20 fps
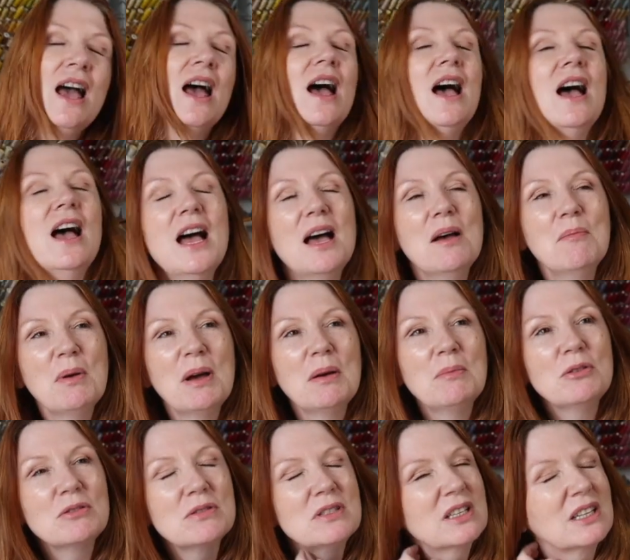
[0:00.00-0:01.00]
But
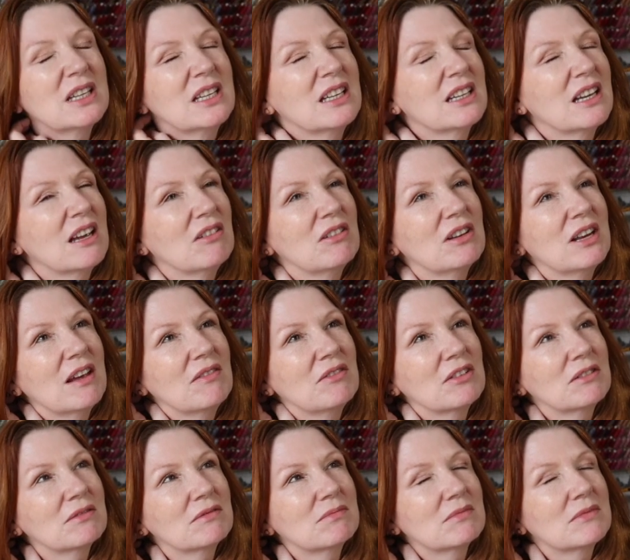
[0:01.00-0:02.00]
I'm also going to go and have
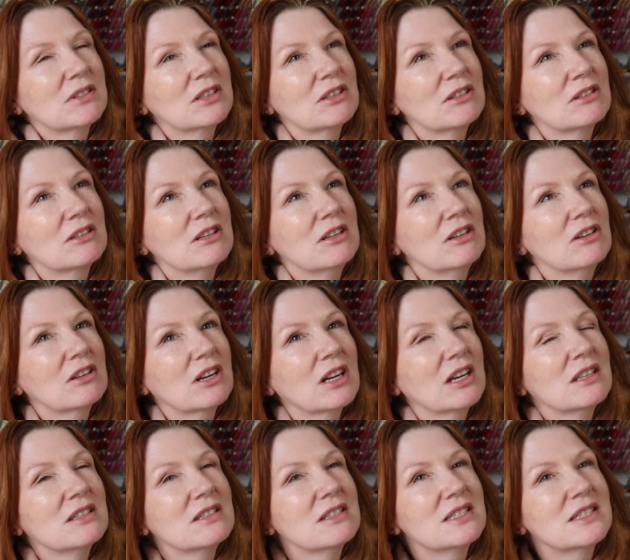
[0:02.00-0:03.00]
a good look
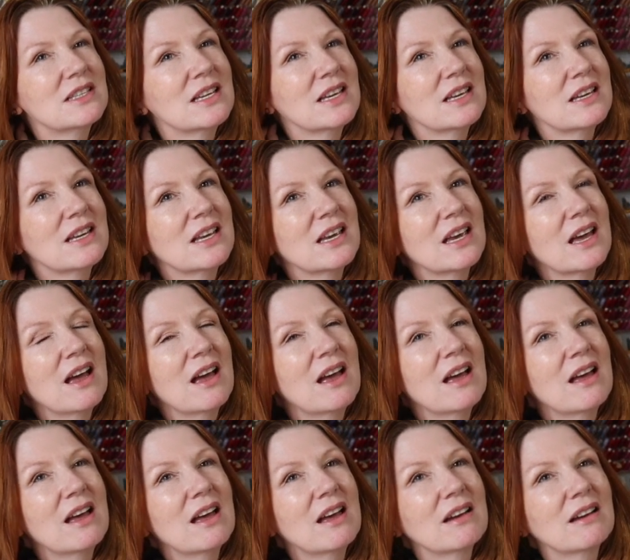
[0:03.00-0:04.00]
and see,
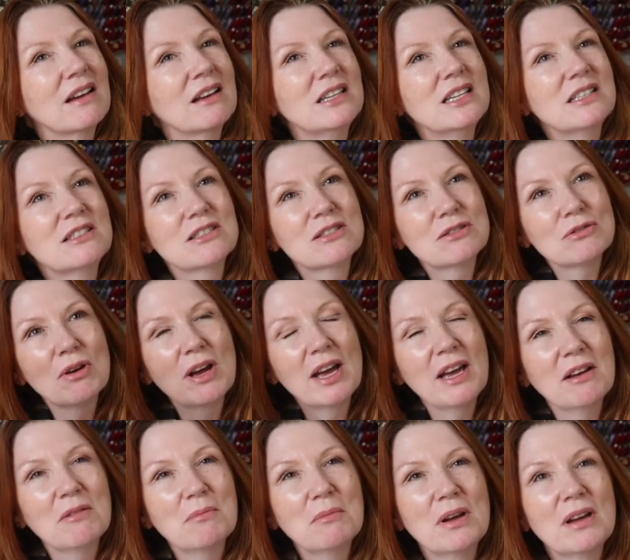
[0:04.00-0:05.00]
I need to sort
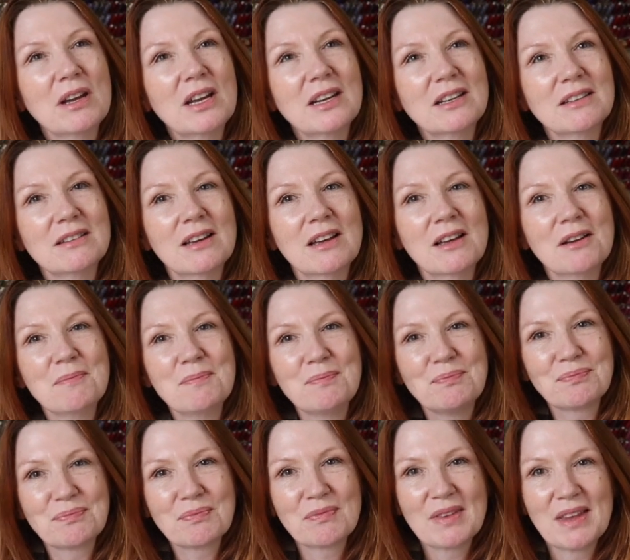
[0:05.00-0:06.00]
out my
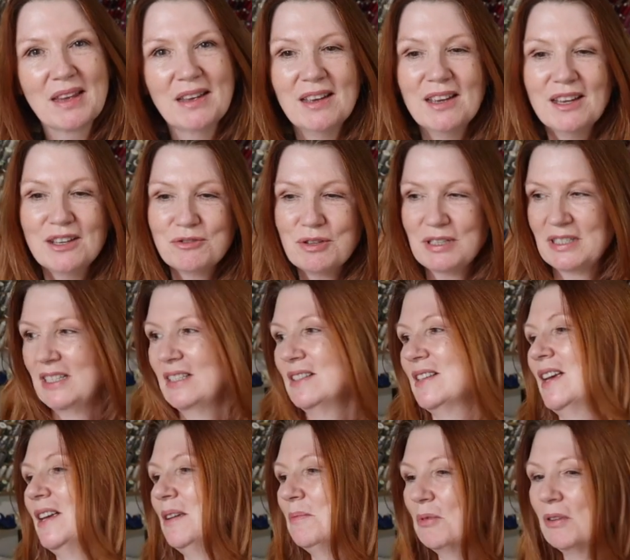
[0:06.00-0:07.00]
dressing
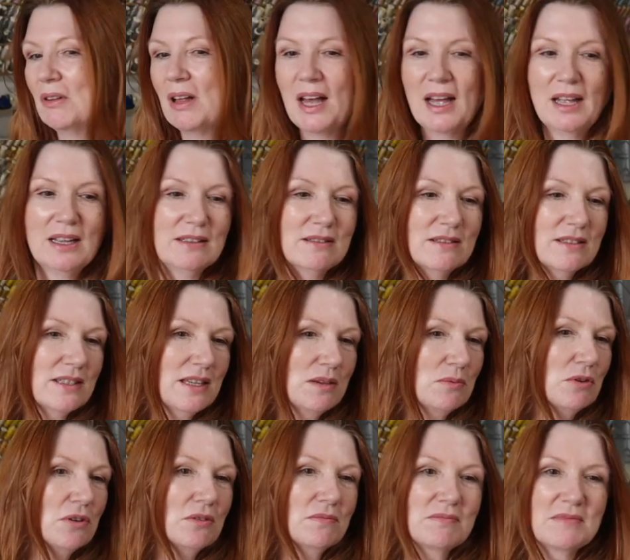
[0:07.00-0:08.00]
table and see
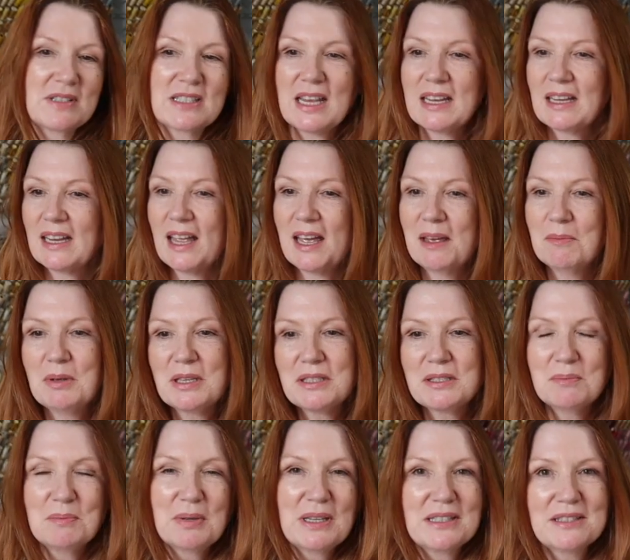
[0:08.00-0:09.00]
what skincare
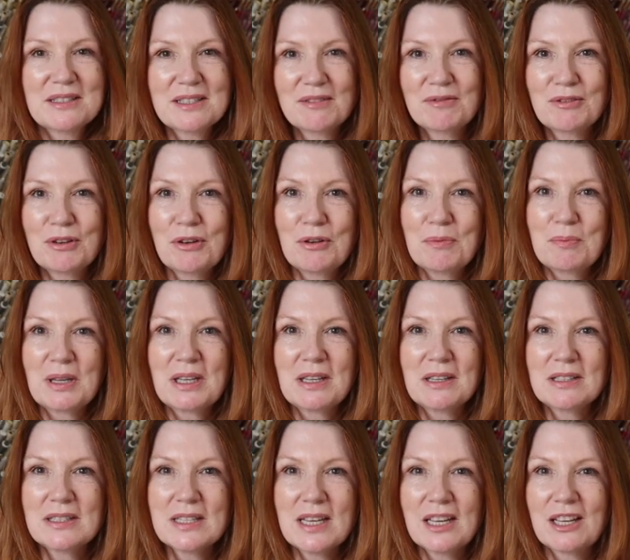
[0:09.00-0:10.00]
bits and pieces I've got,
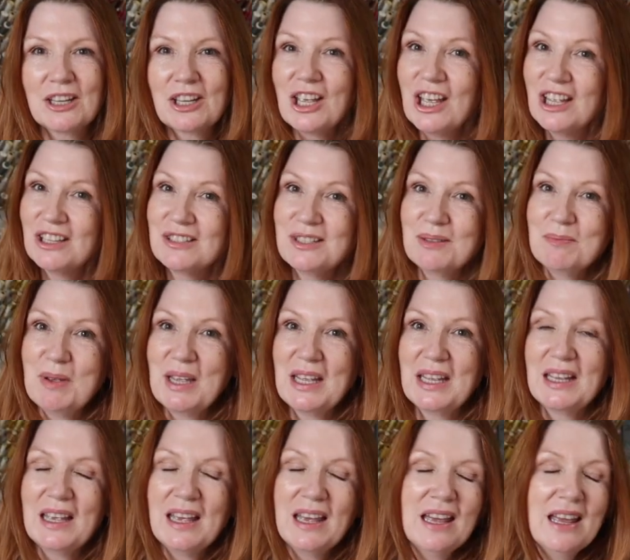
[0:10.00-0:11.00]
because it occurred to
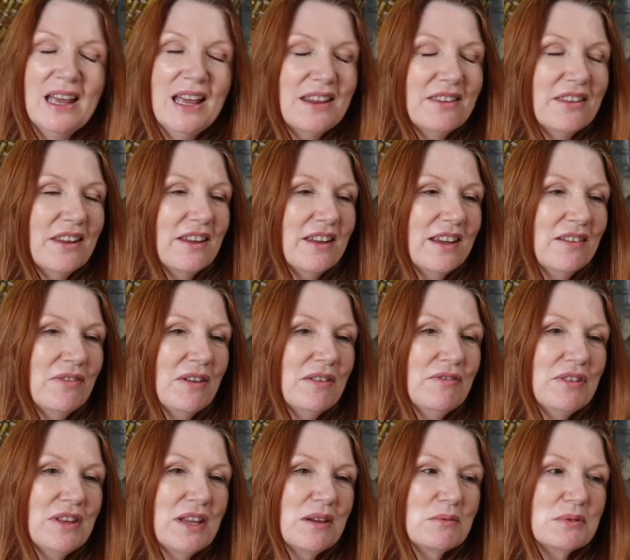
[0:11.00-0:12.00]
me that if
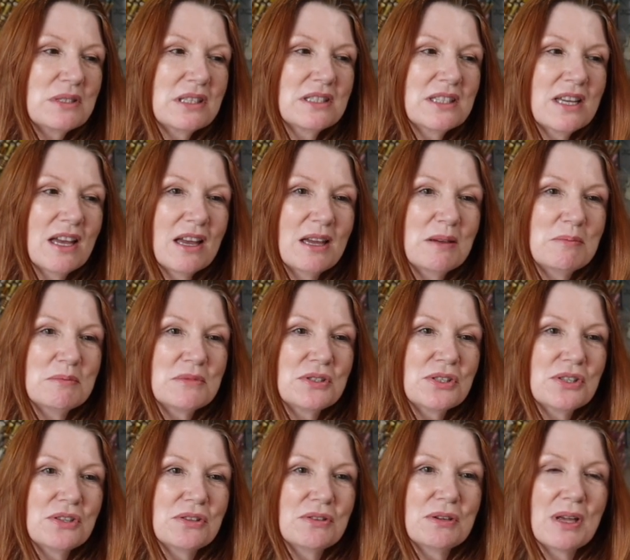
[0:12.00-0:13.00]
ever there was a time
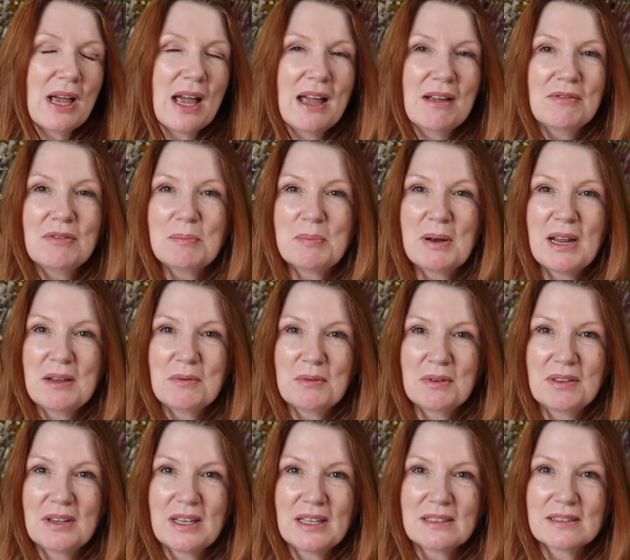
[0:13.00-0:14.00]
to have a play
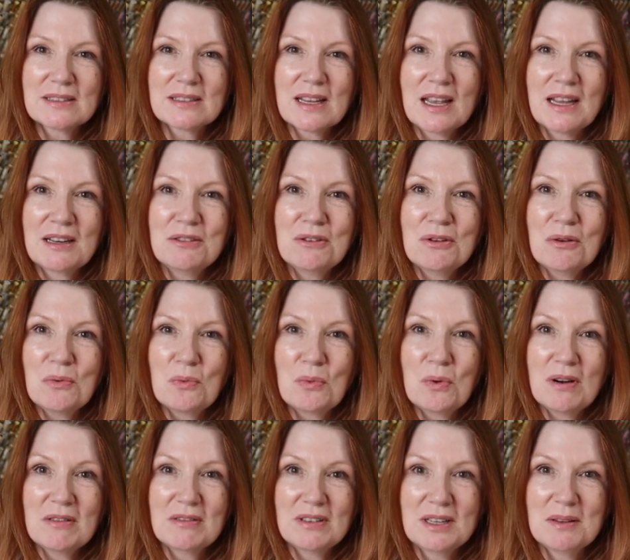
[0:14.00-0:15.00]
with things and not
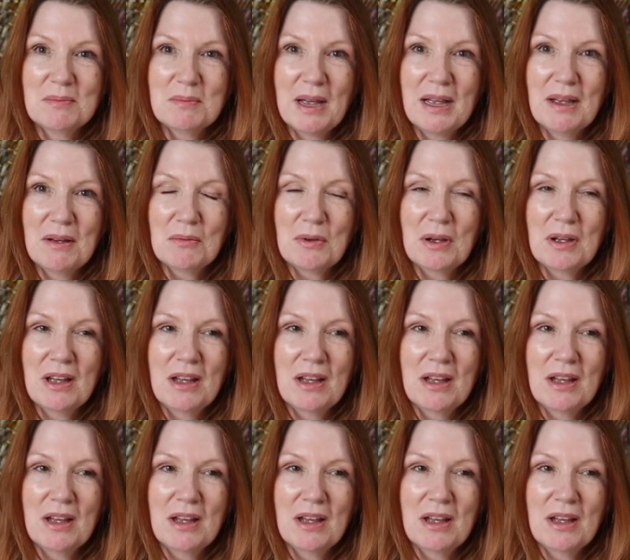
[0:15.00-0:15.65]
worry about